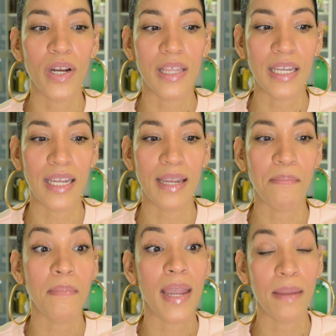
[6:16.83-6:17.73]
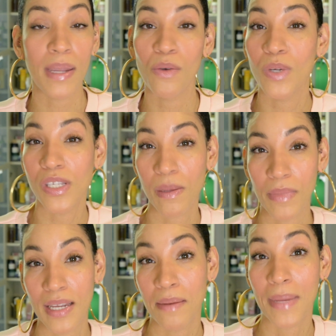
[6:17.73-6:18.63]
thinking maybe it was
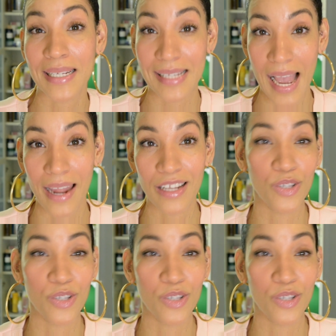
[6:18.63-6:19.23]
something in my diet.